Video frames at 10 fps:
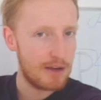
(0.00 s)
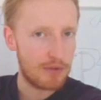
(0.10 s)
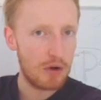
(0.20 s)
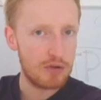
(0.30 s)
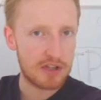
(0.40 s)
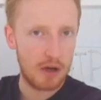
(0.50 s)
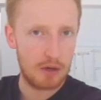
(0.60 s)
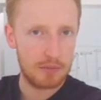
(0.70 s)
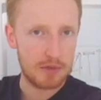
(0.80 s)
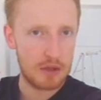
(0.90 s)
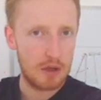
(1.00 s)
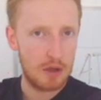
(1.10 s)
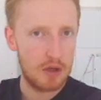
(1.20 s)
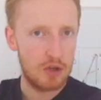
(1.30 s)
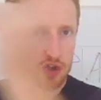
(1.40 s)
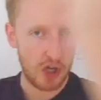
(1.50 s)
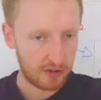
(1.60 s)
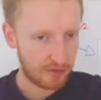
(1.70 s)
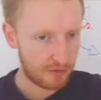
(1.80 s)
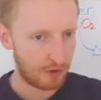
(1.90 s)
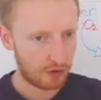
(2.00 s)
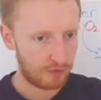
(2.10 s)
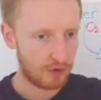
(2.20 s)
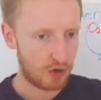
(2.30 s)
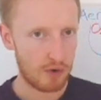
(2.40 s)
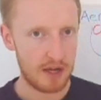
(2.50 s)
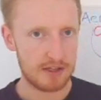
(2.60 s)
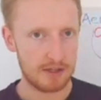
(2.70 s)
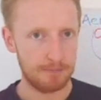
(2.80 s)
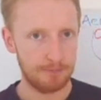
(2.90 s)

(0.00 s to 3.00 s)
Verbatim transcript: of those terms. Just phosphocreatine.